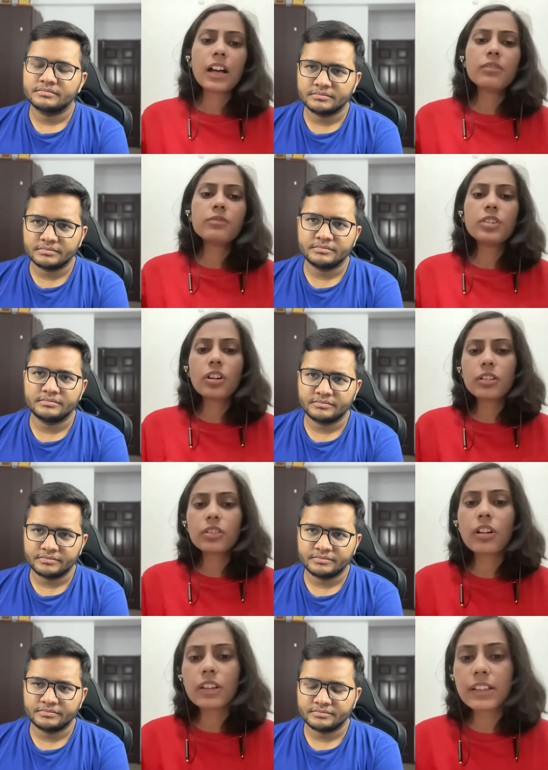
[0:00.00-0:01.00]
Speaker 1: how mm-hmm. your
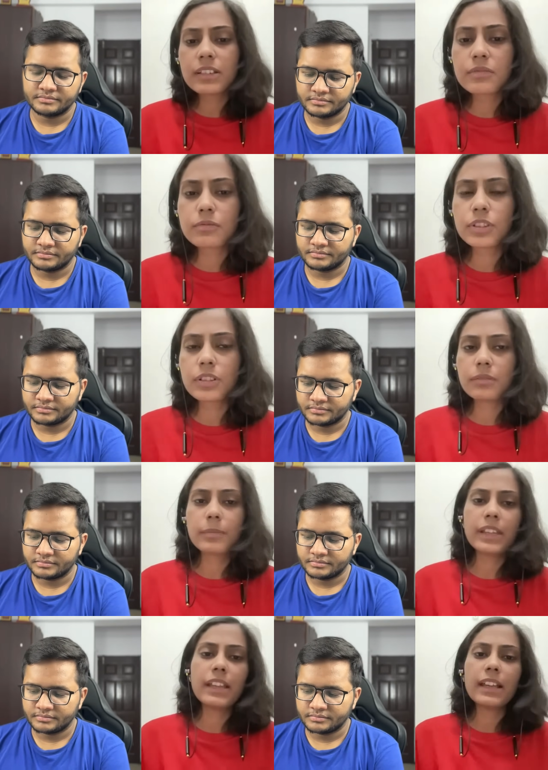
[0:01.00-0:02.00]
knowledge would
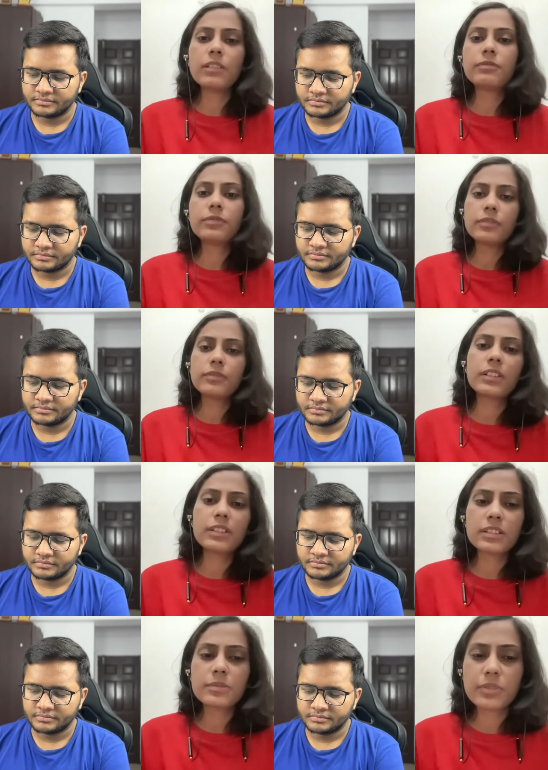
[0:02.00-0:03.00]
be helpful
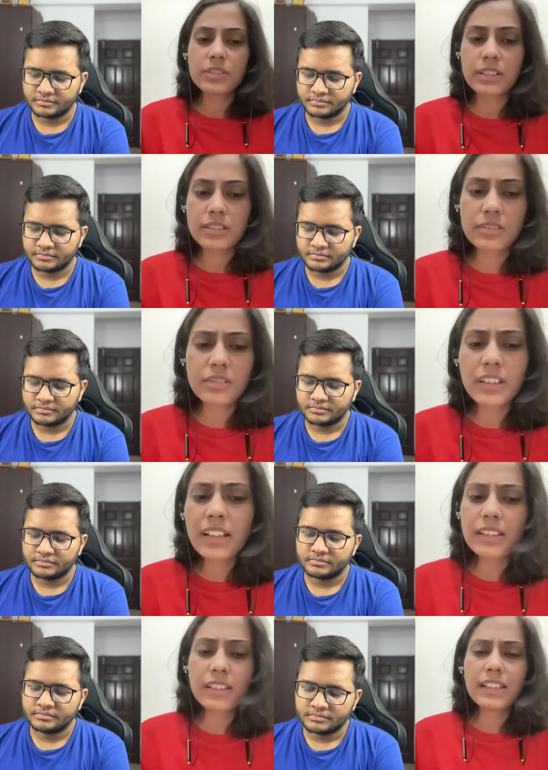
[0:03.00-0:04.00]
for this project so
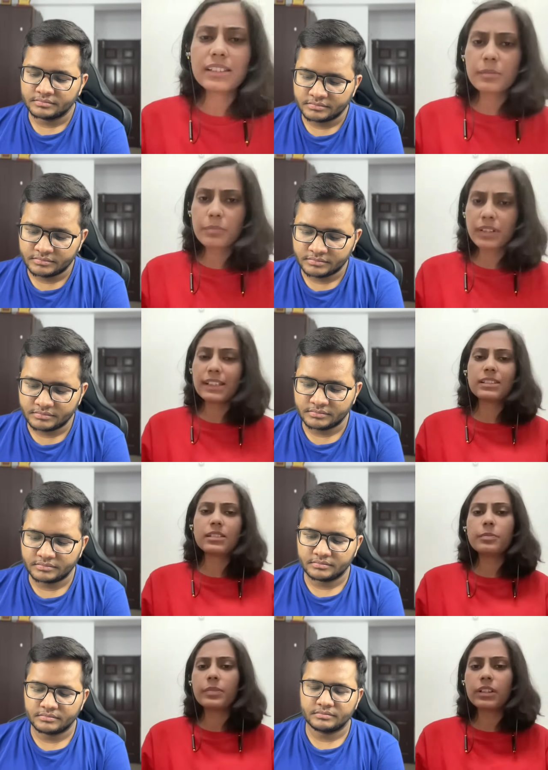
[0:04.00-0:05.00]
yeah these are pretty
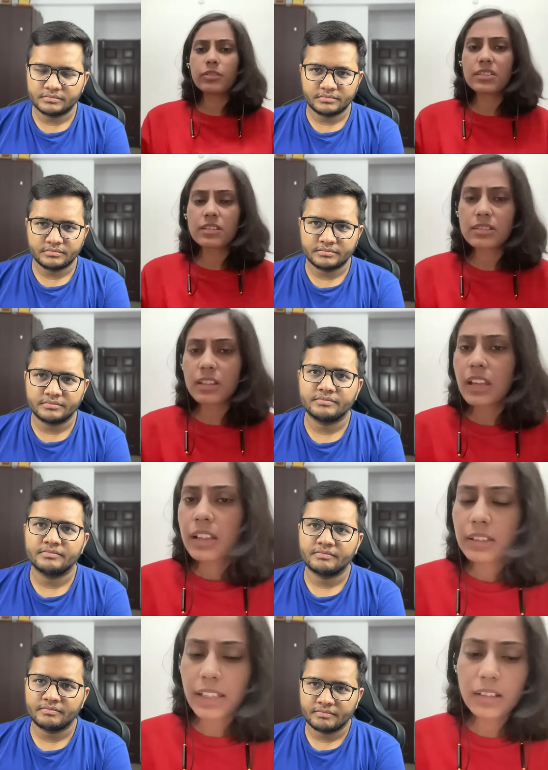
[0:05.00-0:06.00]
simple questions
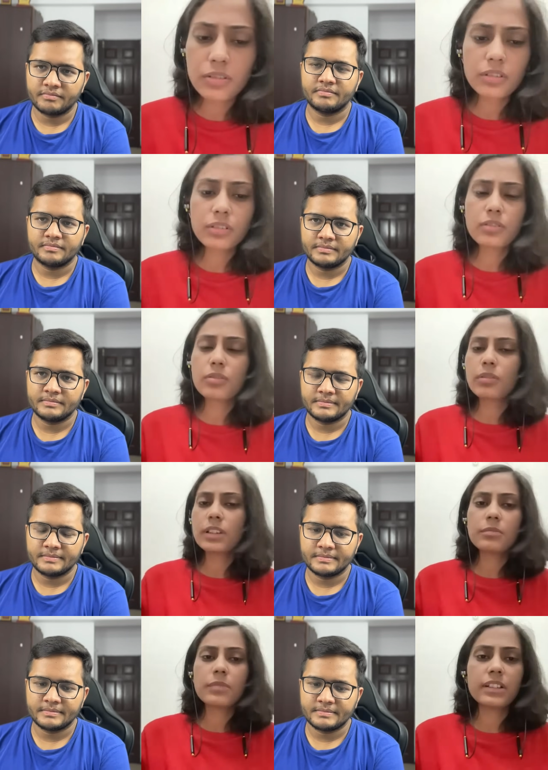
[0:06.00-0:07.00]
they don't go
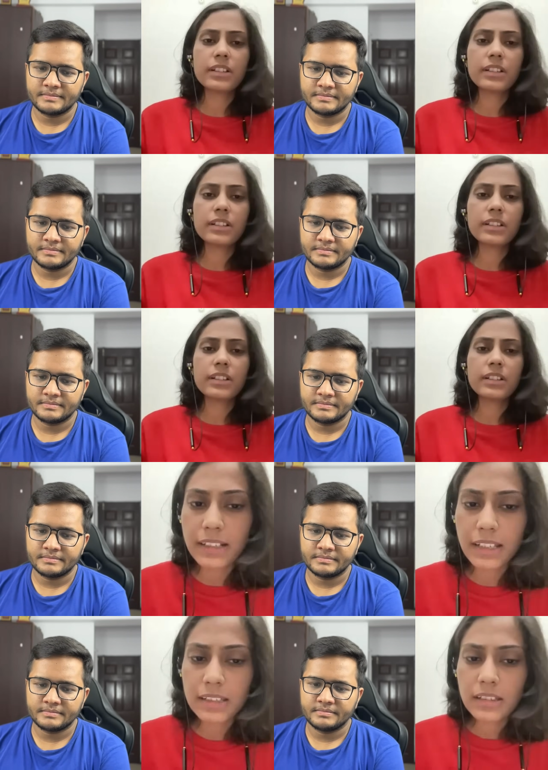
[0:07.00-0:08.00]
in much
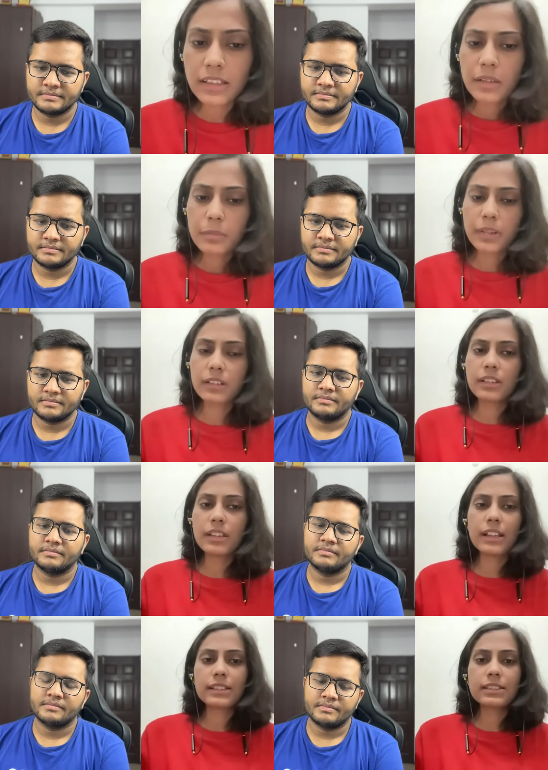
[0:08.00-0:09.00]
technicalities but
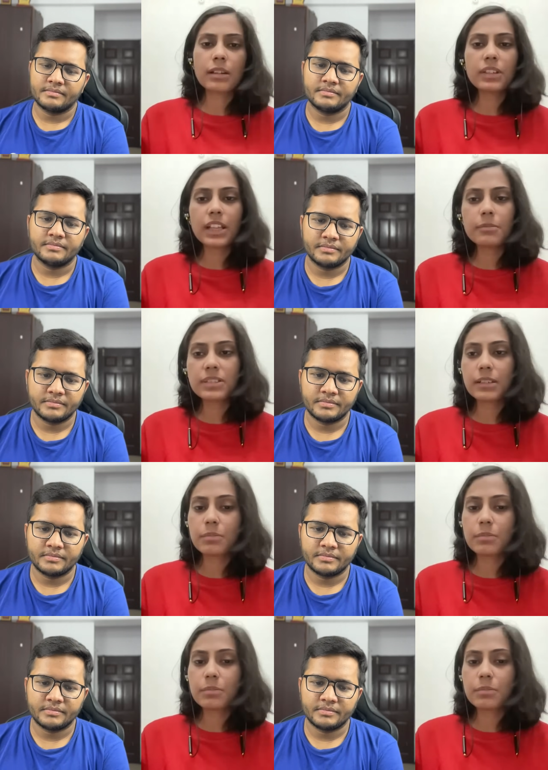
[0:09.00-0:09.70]
yeah sometimes